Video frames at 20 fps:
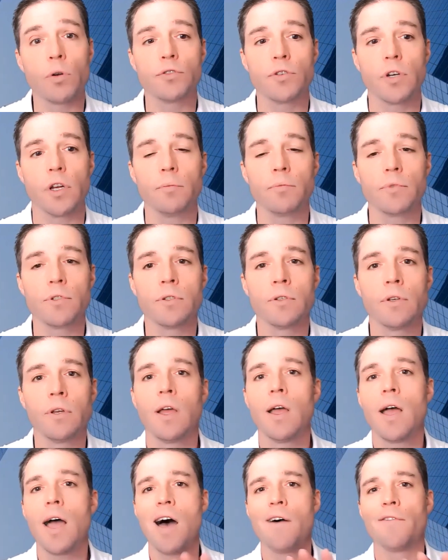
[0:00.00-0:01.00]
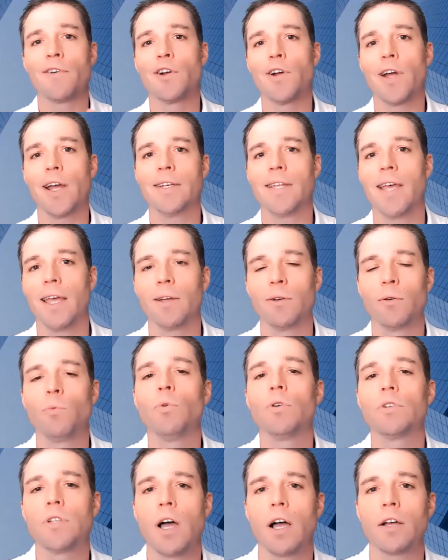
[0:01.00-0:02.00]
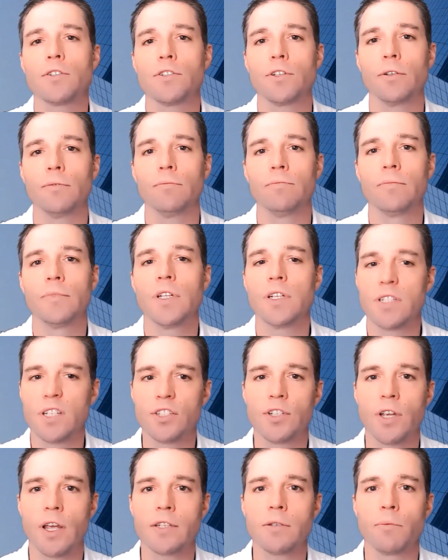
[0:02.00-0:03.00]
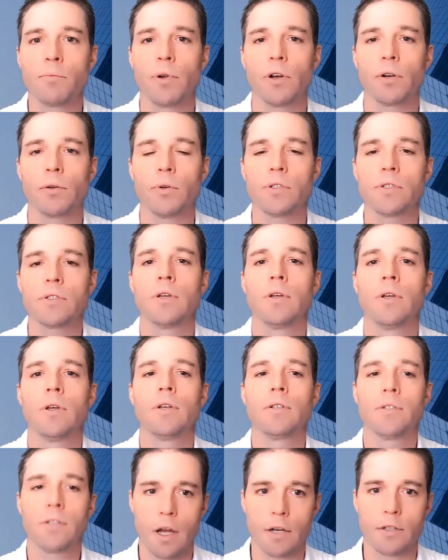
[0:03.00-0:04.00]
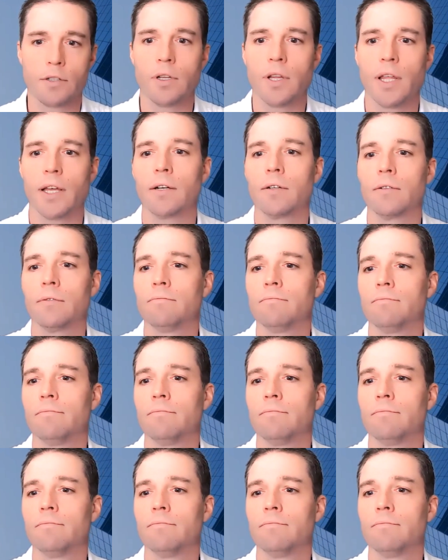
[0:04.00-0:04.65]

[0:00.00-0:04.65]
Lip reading: dreams. Have a great day. We'll talk soon. This is Jason Bergquist. Talk to you later.